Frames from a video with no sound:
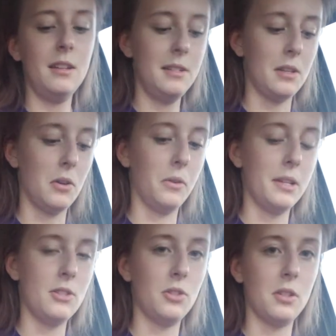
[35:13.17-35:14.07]
so
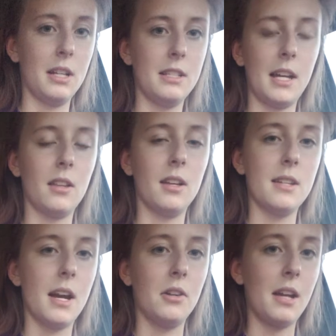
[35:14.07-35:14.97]
he's just going to take the
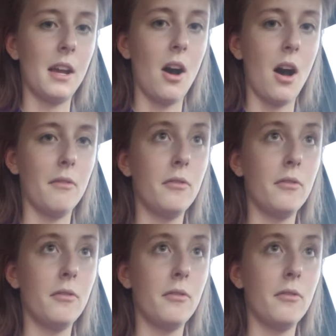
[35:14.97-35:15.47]
entire day off.